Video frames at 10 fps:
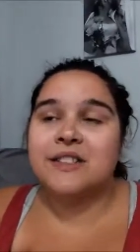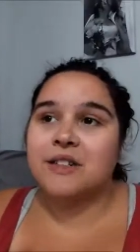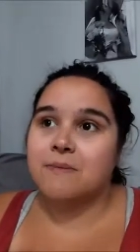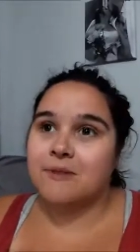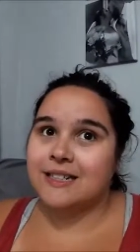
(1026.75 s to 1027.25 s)

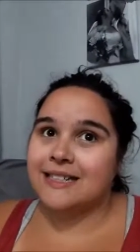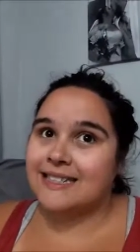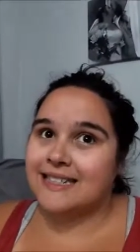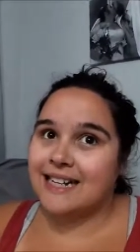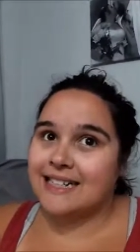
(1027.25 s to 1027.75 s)
So I'm really
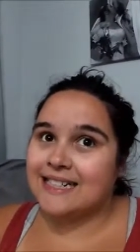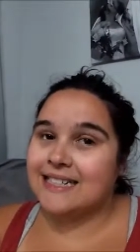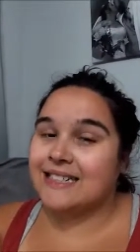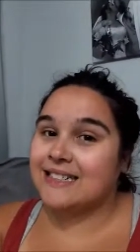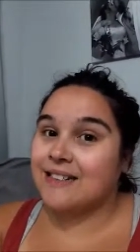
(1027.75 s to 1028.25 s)
excited.
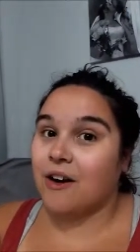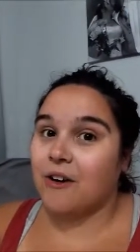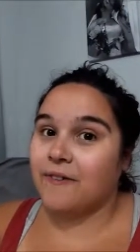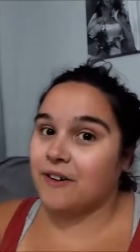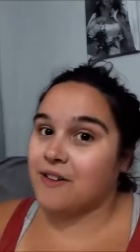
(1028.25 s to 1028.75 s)
This is
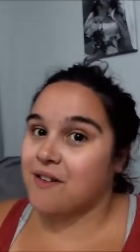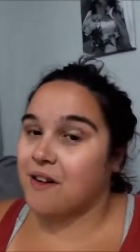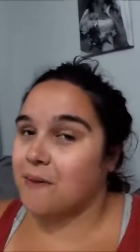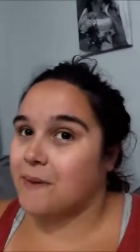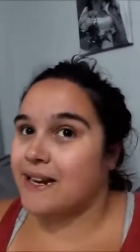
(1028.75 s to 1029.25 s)
our first
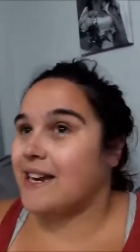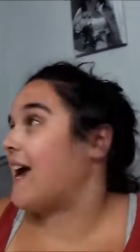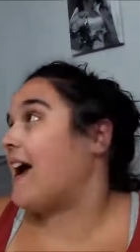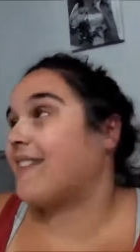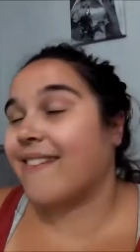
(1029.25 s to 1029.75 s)
Halloween
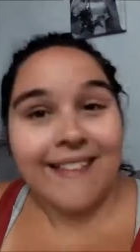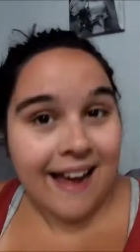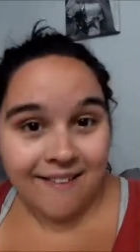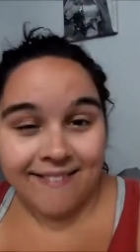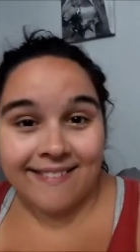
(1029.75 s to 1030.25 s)
at this
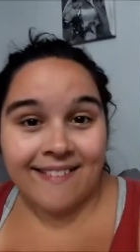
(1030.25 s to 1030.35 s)
house.